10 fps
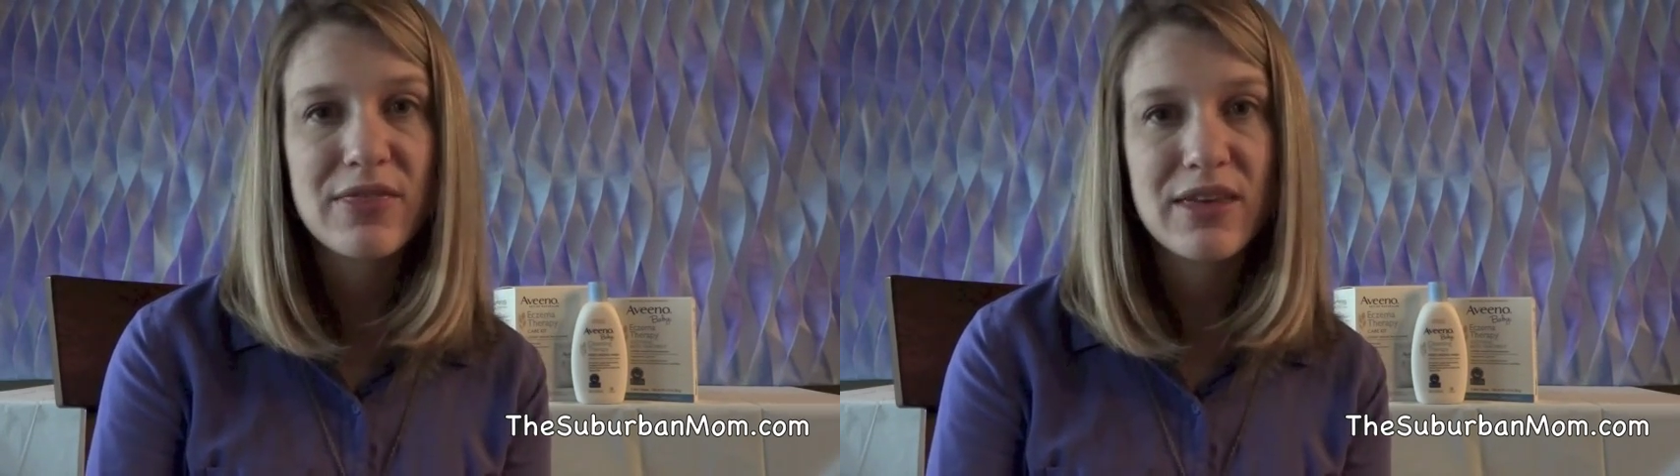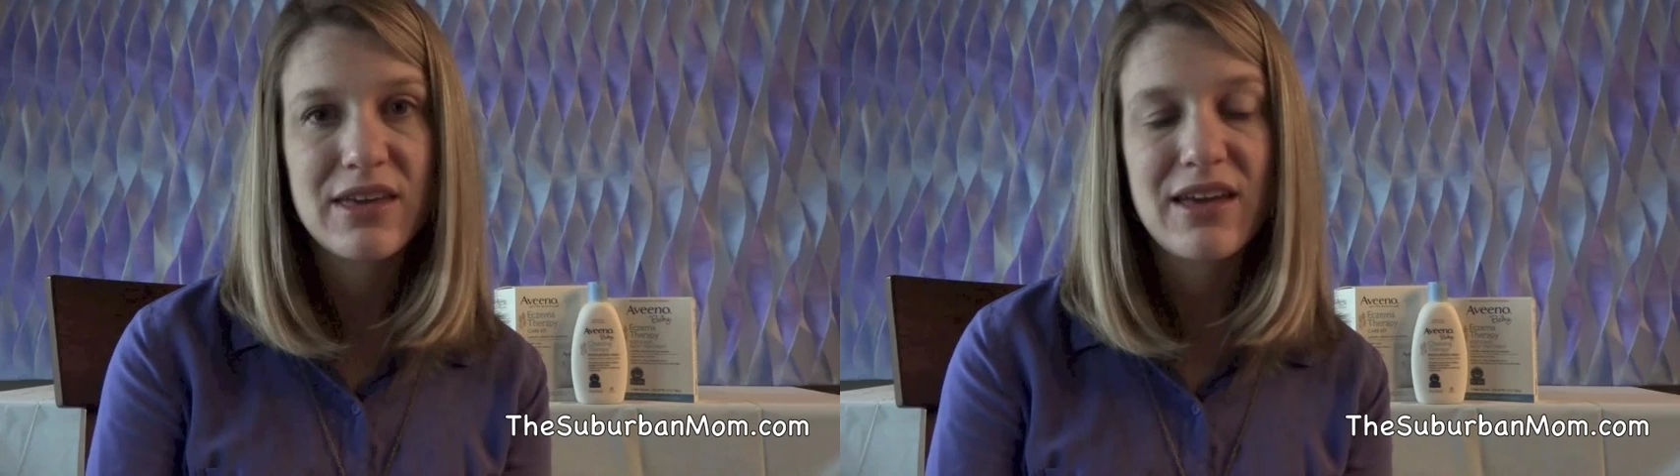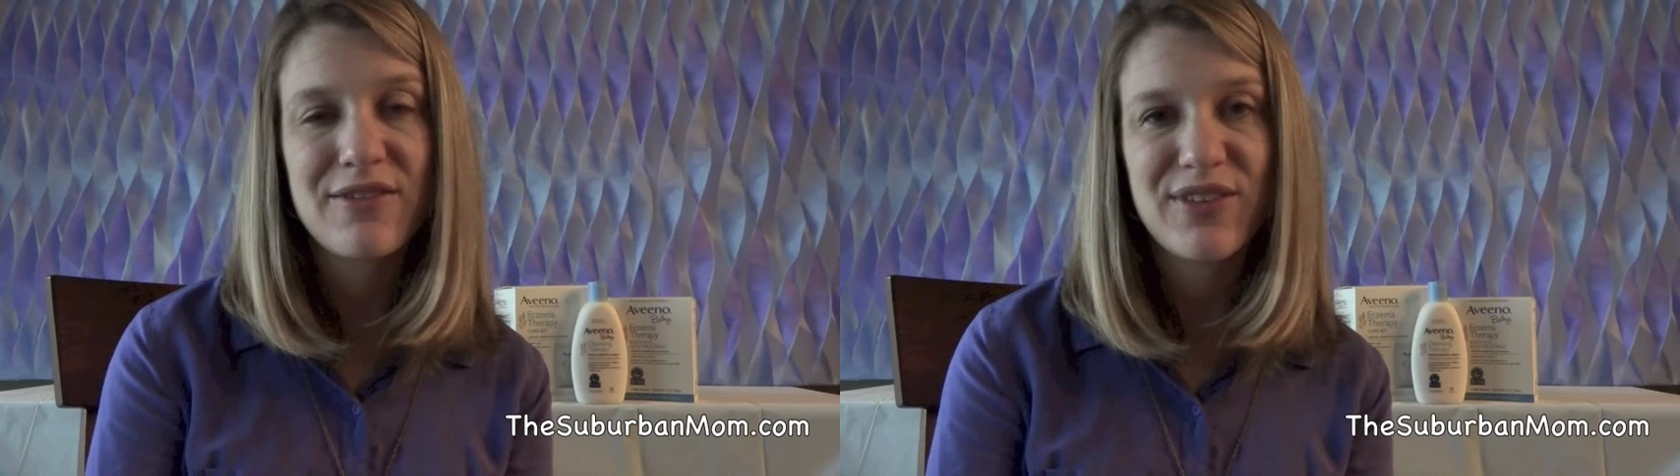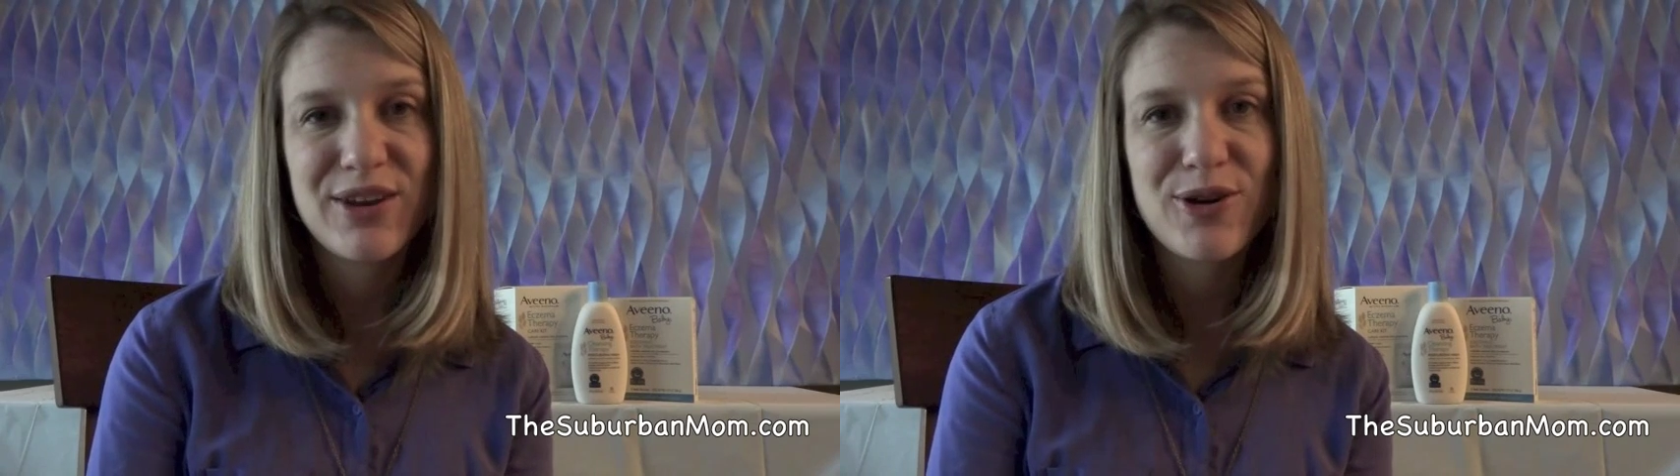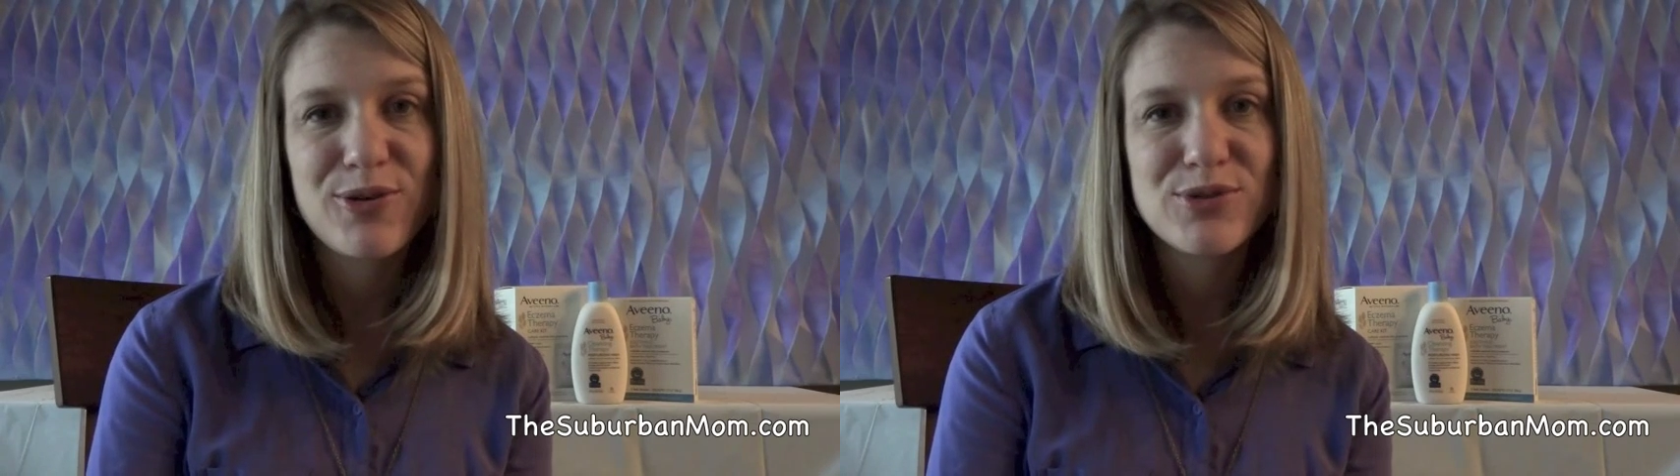the
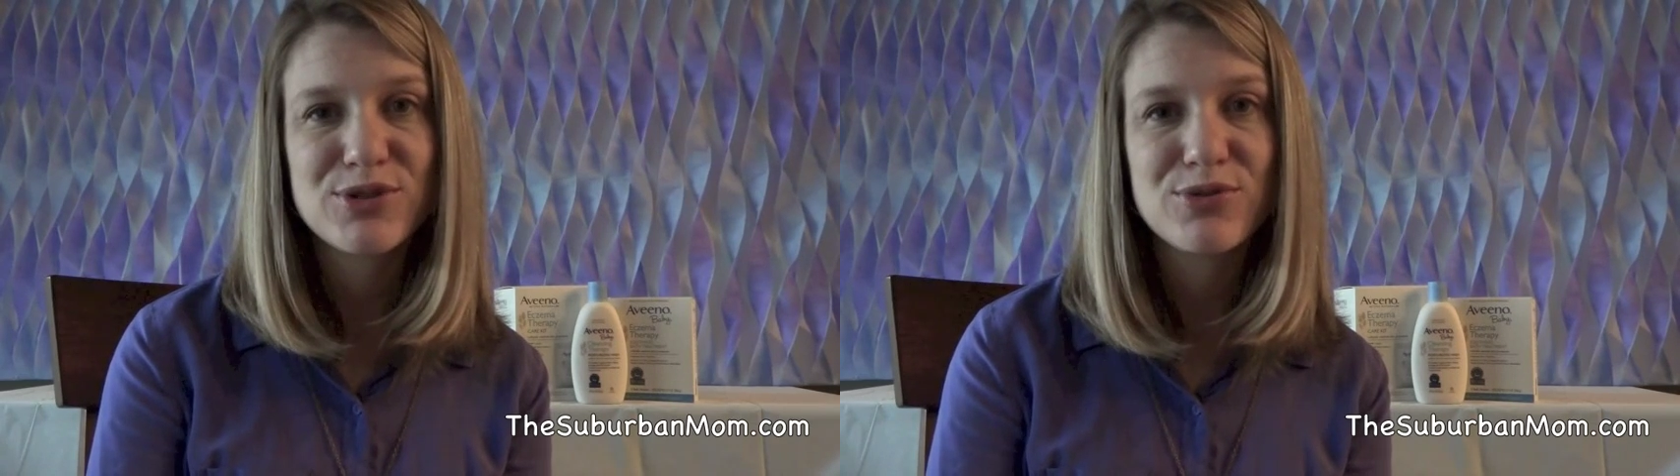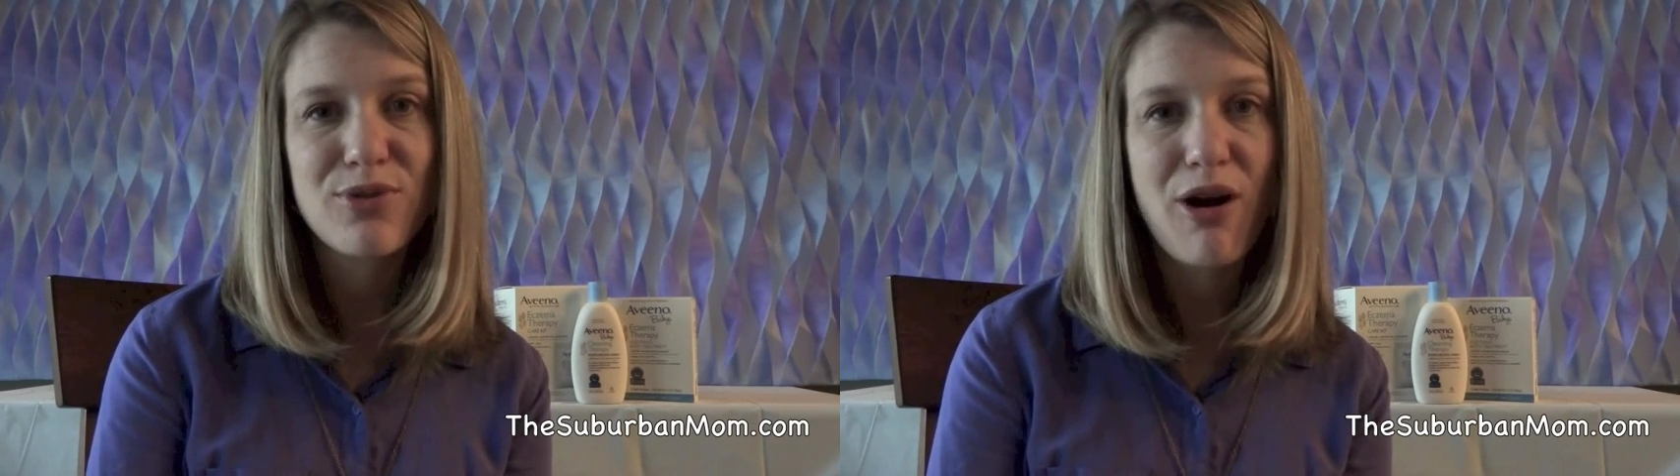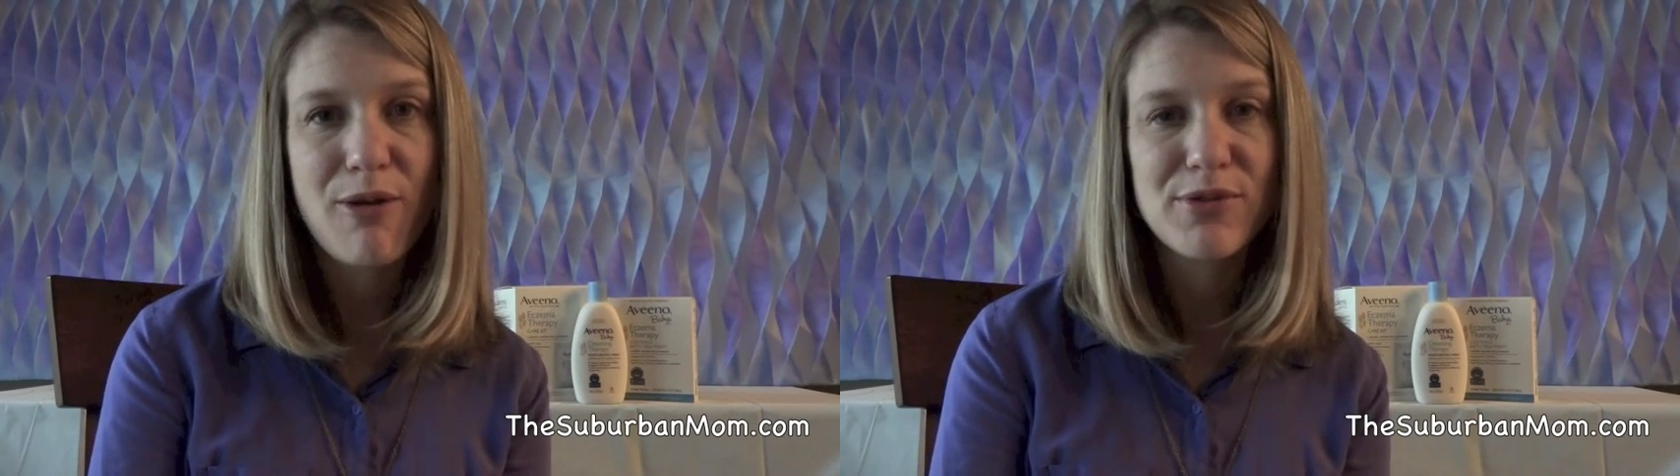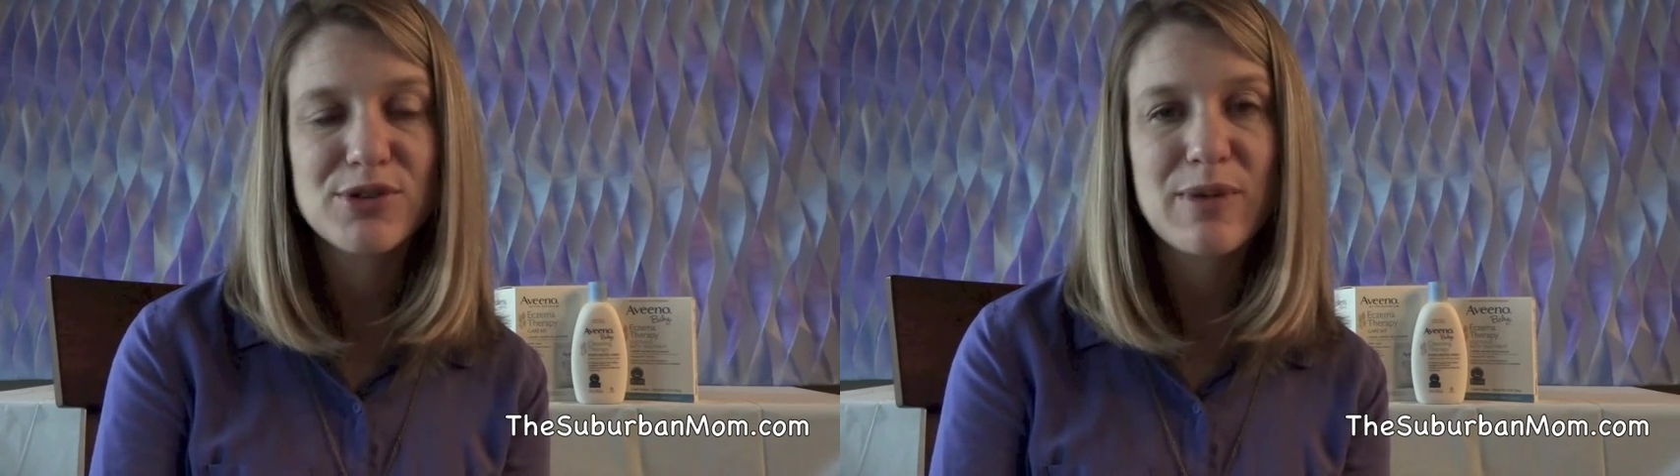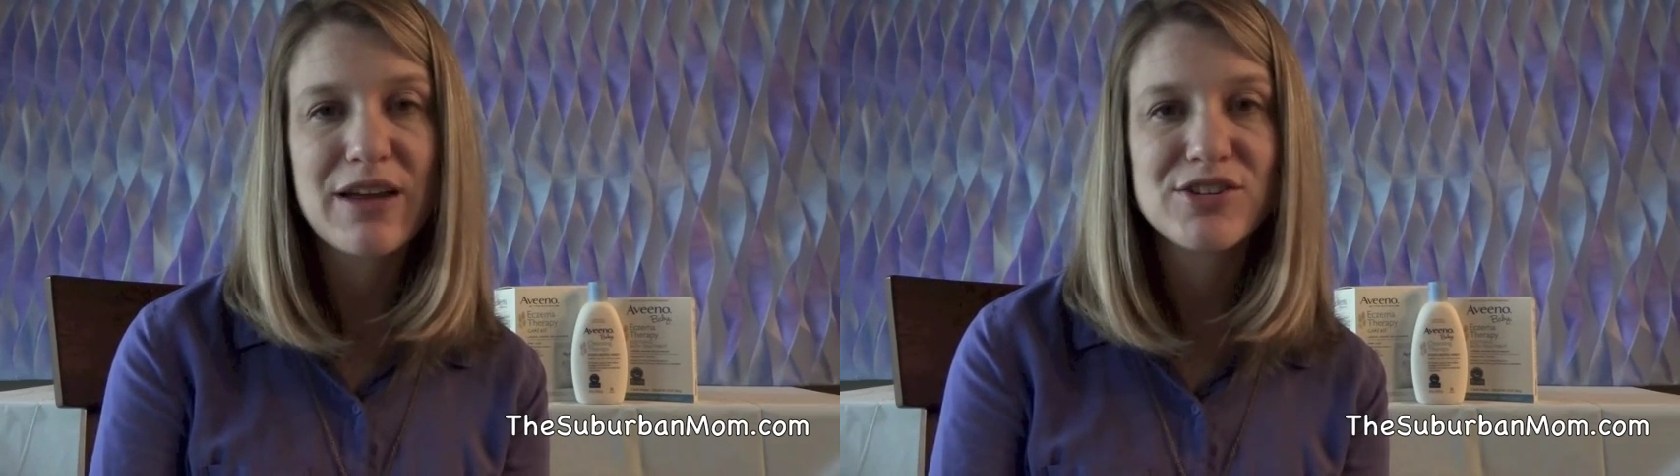Aveeno to calm
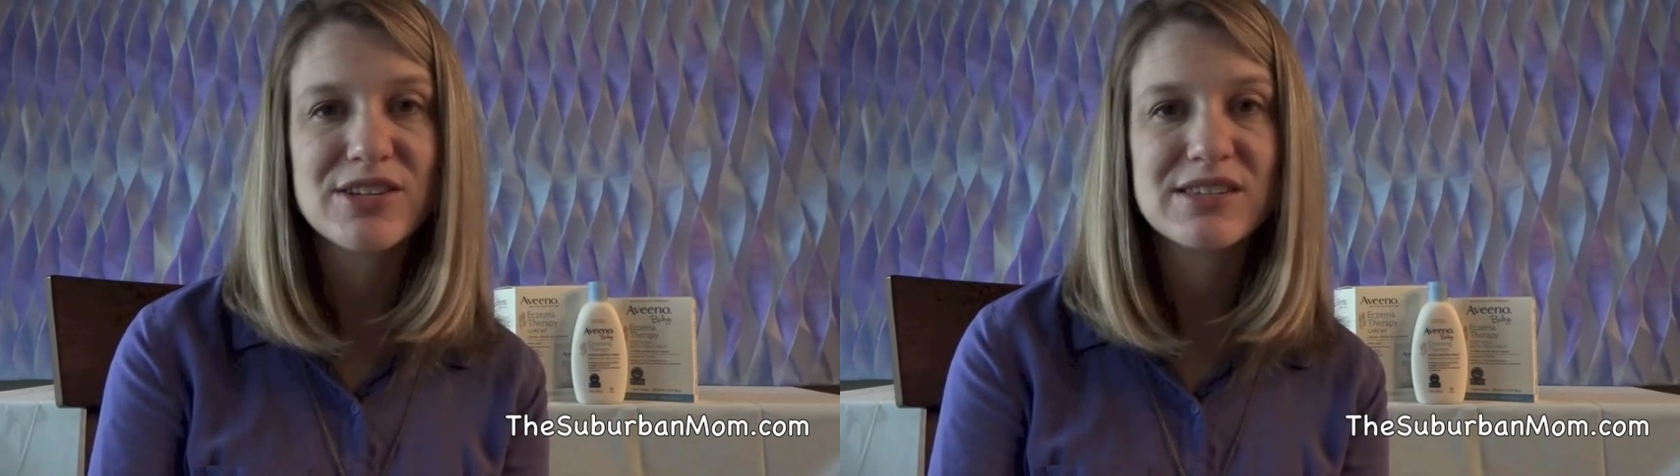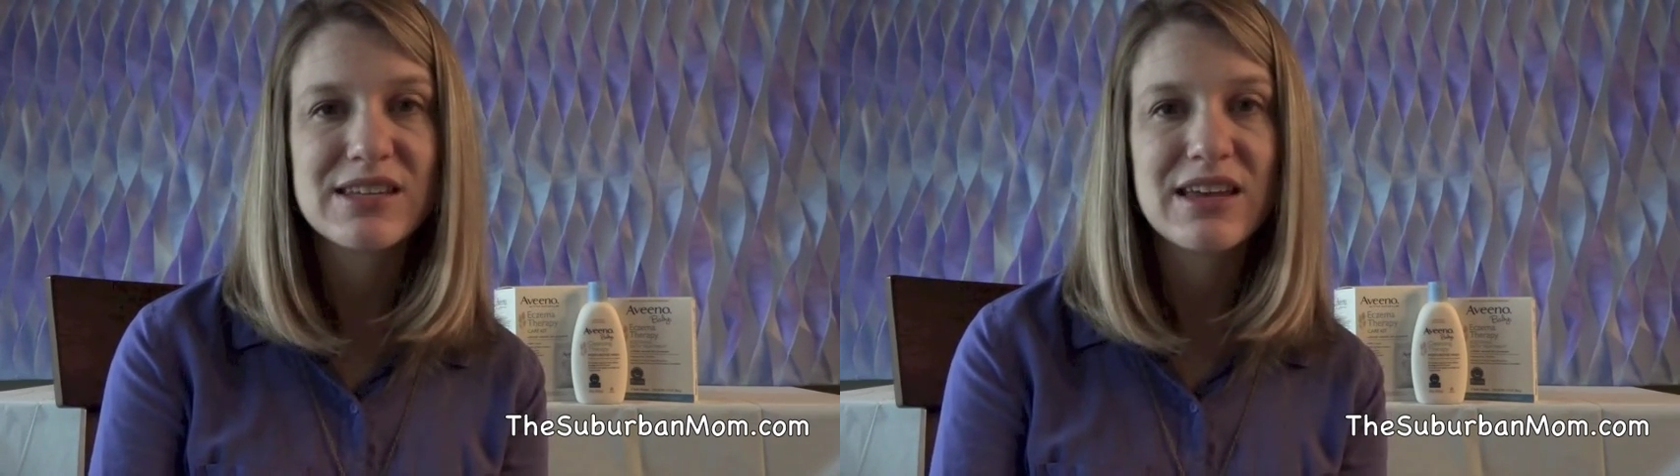those patches